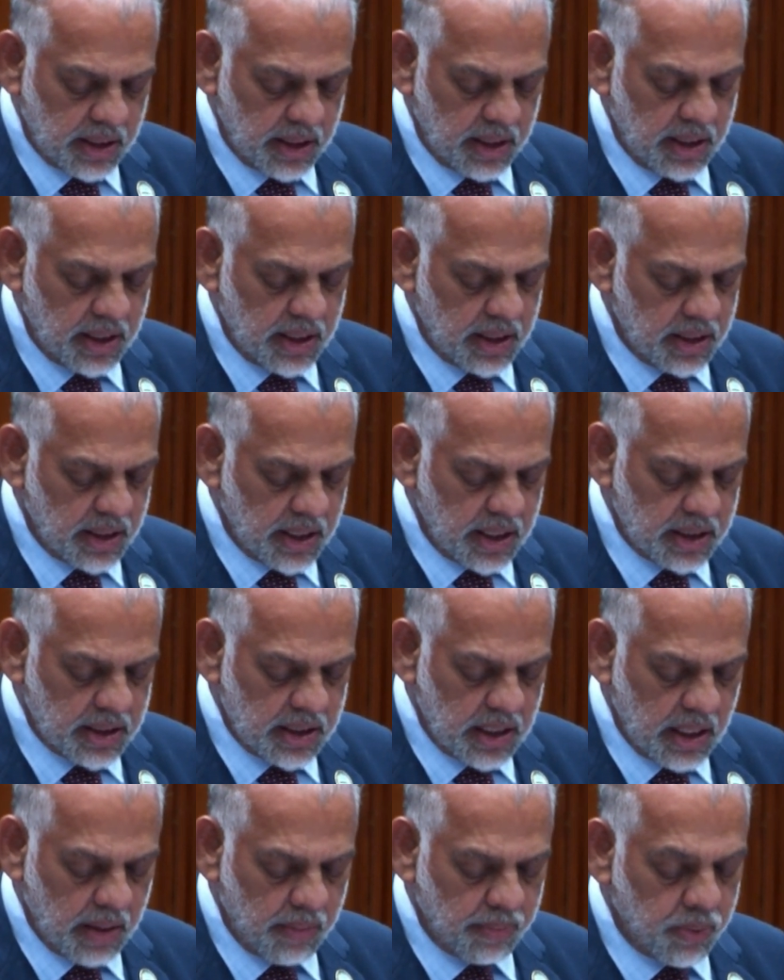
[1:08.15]
the
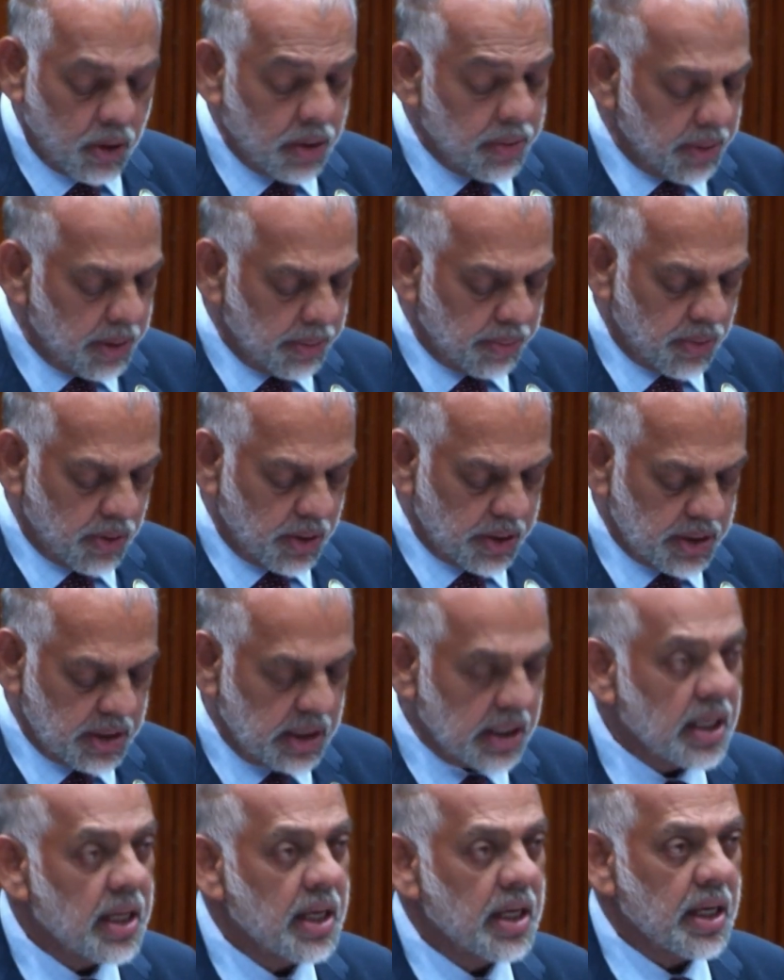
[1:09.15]
national employment
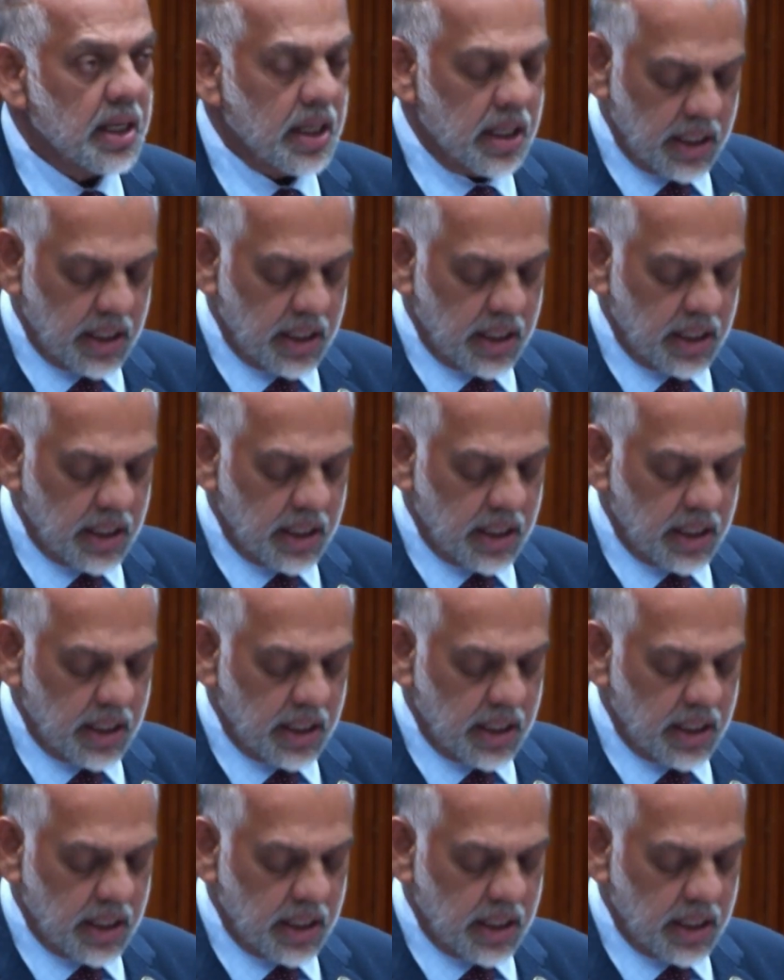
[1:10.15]
policy